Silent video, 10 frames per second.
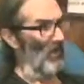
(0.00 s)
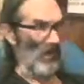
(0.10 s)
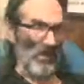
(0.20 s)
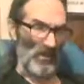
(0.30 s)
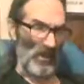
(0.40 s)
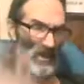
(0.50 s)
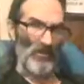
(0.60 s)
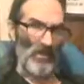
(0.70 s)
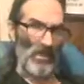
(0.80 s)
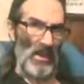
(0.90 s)
another
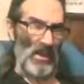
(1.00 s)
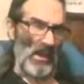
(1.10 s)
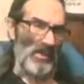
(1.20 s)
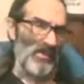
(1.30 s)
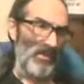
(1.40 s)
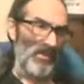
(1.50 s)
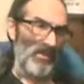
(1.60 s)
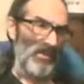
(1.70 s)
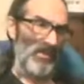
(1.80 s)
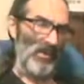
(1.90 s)
country and asked them
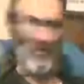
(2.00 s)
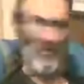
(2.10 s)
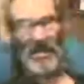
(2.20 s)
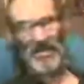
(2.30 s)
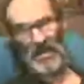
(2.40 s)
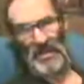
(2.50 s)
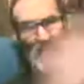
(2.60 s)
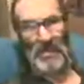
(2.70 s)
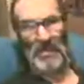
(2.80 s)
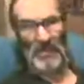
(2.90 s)
to
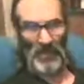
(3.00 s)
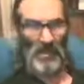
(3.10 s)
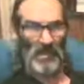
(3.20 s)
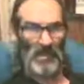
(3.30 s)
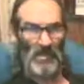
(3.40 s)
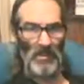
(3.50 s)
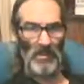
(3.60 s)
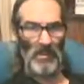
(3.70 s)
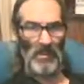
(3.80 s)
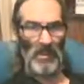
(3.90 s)
investigate an American.
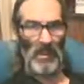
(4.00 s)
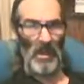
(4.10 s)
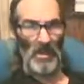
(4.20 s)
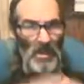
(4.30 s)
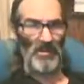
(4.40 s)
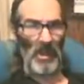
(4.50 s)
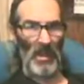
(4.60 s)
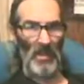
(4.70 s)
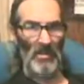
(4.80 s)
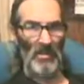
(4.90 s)
I get
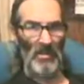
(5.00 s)
that.